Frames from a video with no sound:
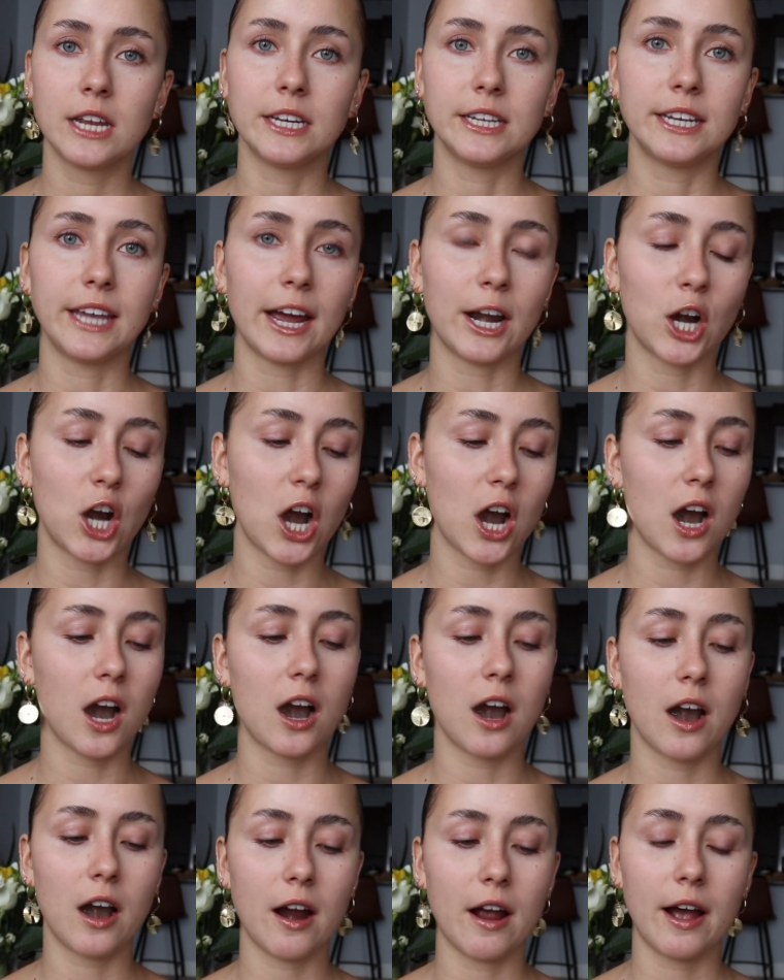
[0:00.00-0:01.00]
get
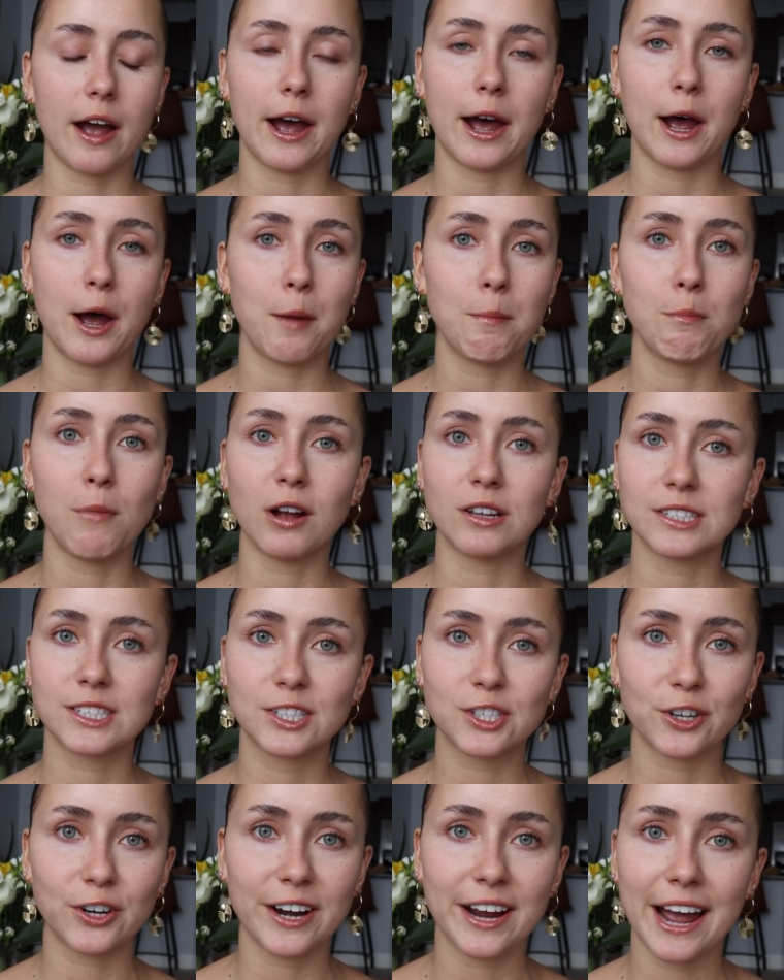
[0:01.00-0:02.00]
her uh,
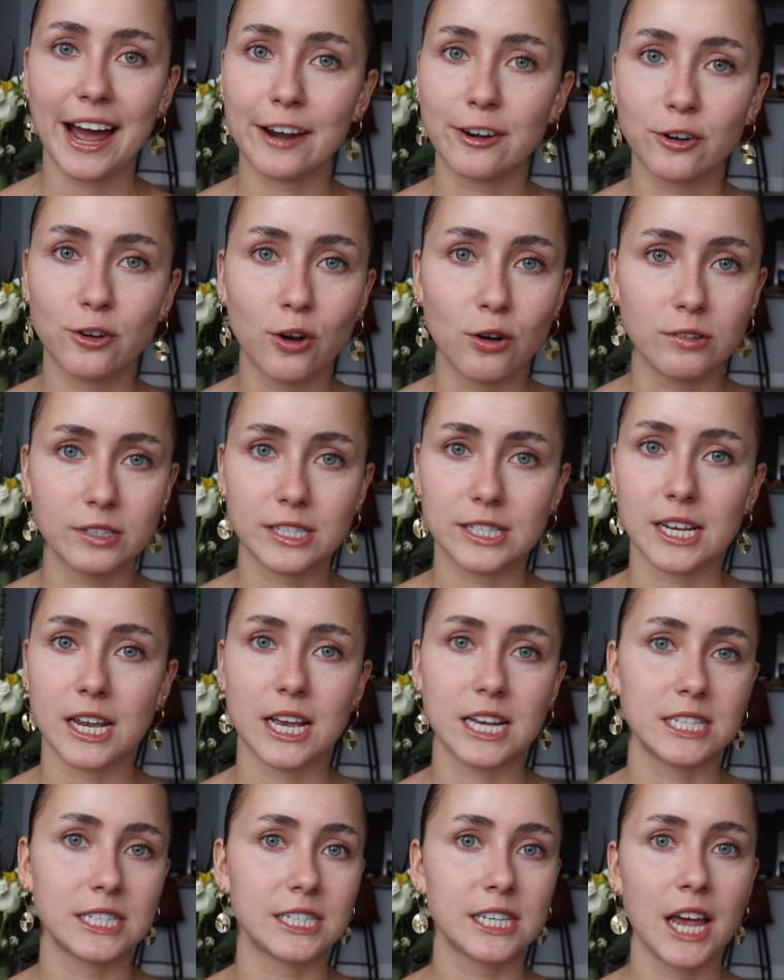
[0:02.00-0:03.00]
Monstera
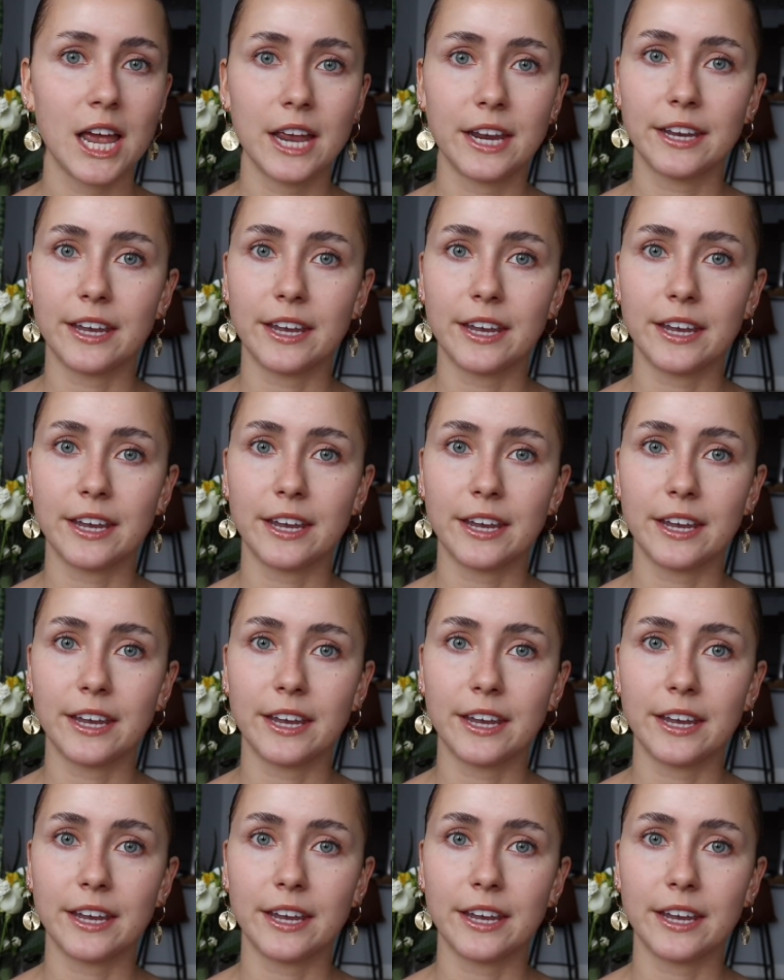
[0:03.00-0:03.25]
Adenosis,